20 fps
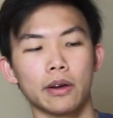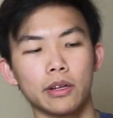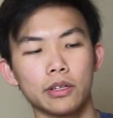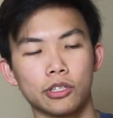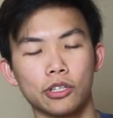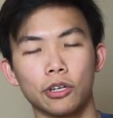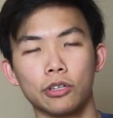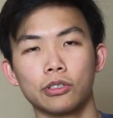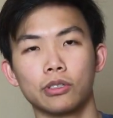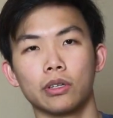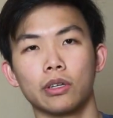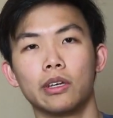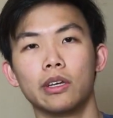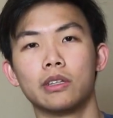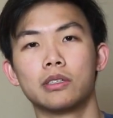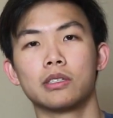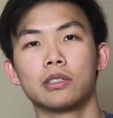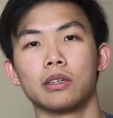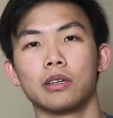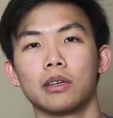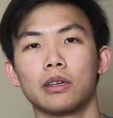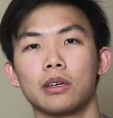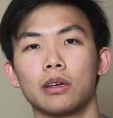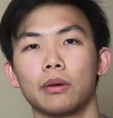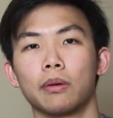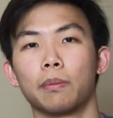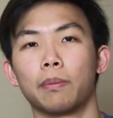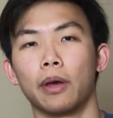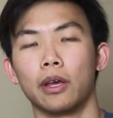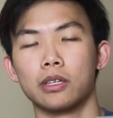But I did change the
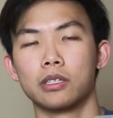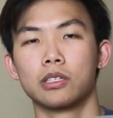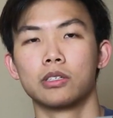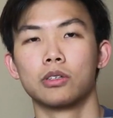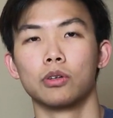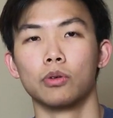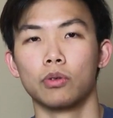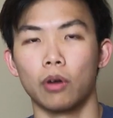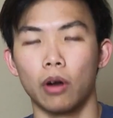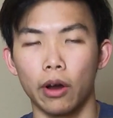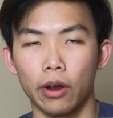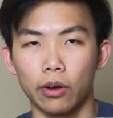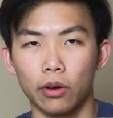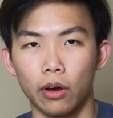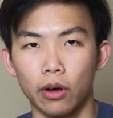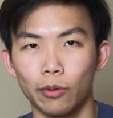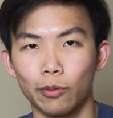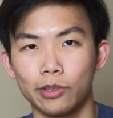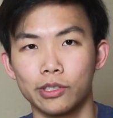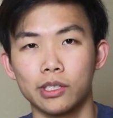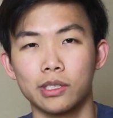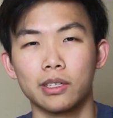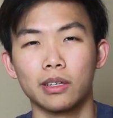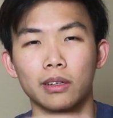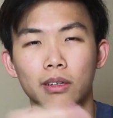heatsink paste to Cryonaut,